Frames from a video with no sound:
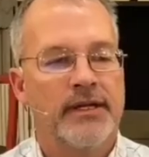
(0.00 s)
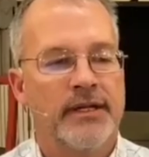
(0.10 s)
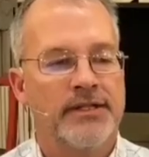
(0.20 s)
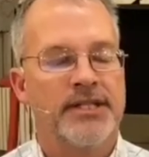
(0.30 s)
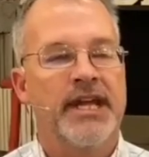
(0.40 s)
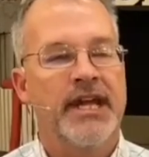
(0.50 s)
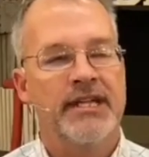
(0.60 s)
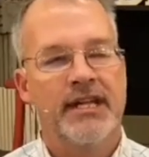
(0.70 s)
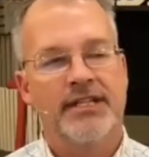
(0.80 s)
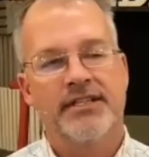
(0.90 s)
Today I'd
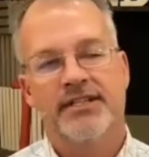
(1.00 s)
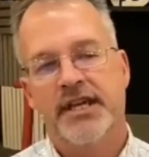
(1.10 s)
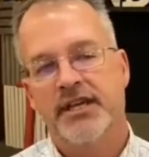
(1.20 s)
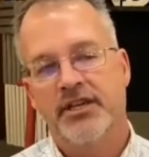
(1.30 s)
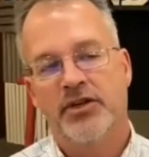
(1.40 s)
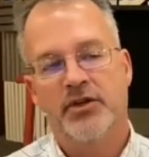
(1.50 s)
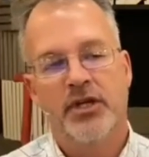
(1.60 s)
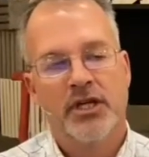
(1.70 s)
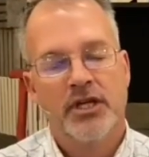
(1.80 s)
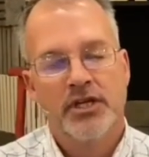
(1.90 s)
like to take you
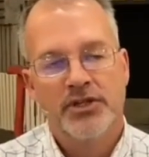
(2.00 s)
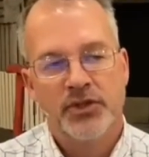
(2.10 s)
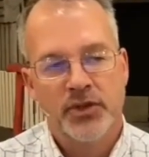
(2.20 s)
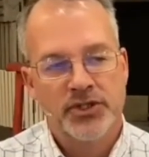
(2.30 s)
to